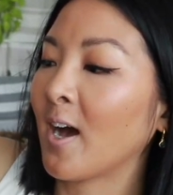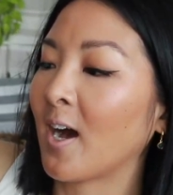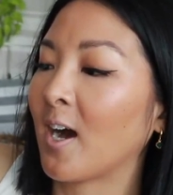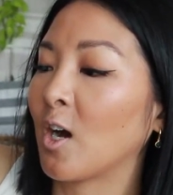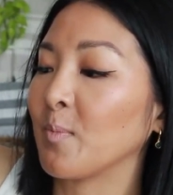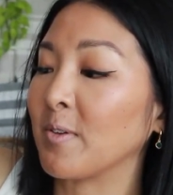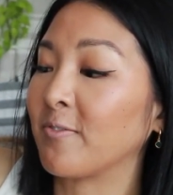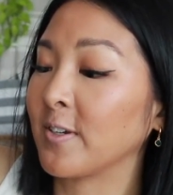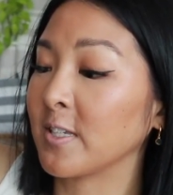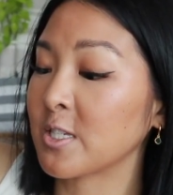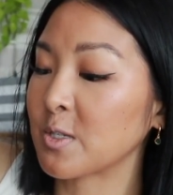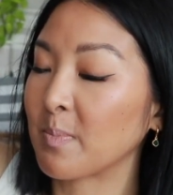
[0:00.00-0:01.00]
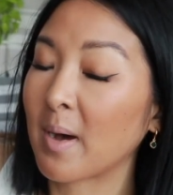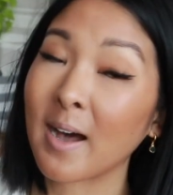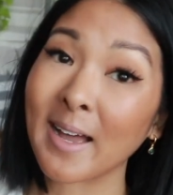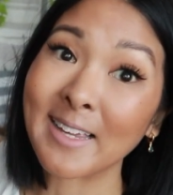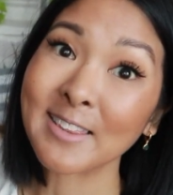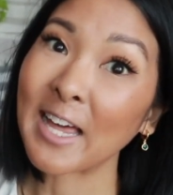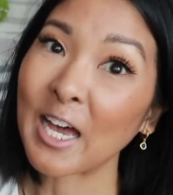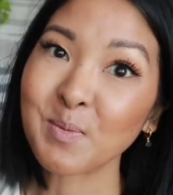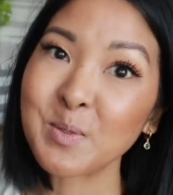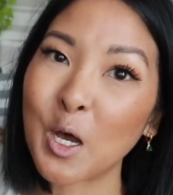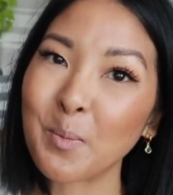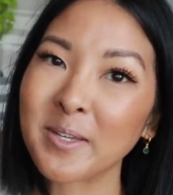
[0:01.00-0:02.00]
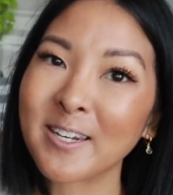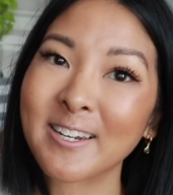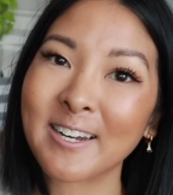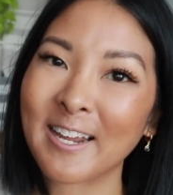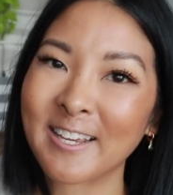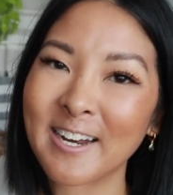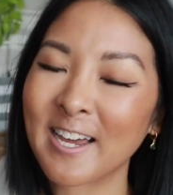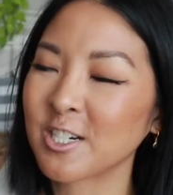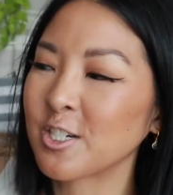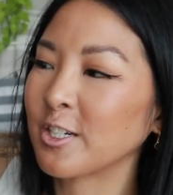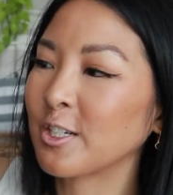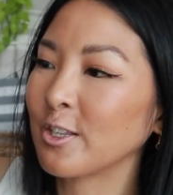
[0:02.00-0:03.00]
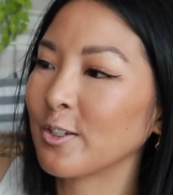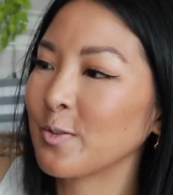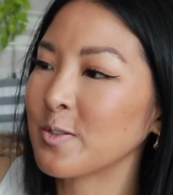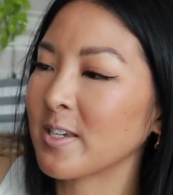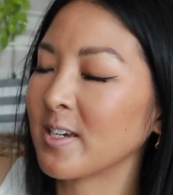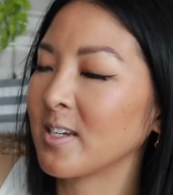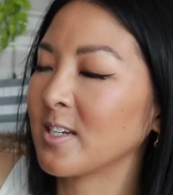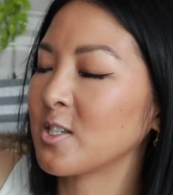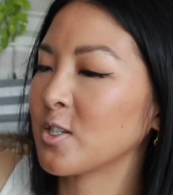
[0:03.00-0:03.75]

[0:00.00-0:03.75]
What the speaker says: It fits my laptop in it and I can actually close it.